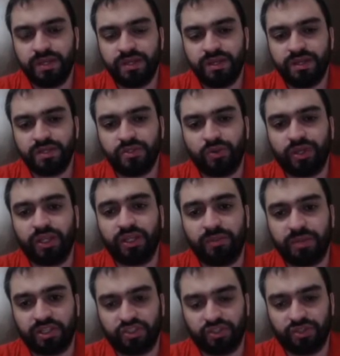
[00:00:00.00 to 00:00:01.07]
So again, I
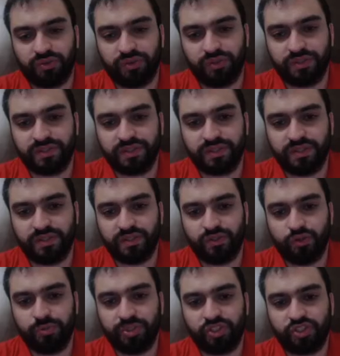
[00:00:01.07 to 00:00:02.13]
mentioned this
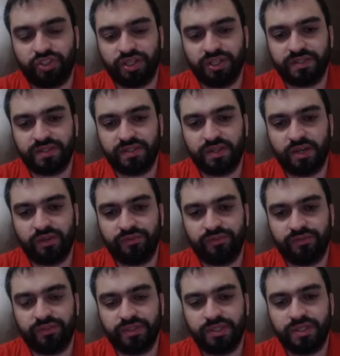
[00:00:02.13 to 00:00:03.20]
Rubinstein
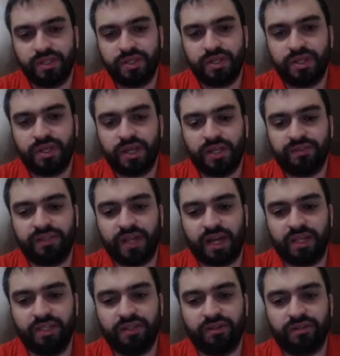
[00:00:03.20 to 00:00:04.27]
stuff, and yeah,
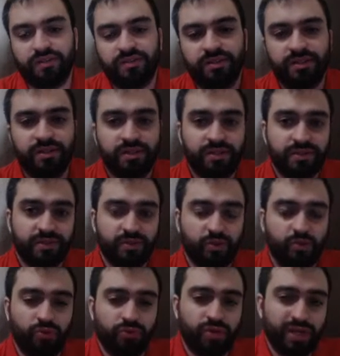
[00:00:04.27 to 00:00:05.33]
here.
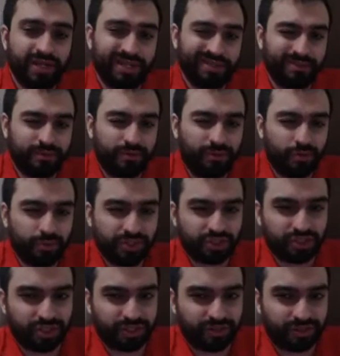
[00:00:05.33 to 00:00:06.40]
So again, the
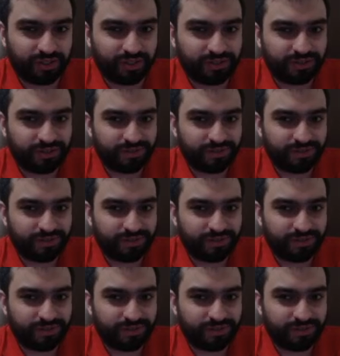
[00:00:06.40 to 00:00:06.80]
Rubinstein, right?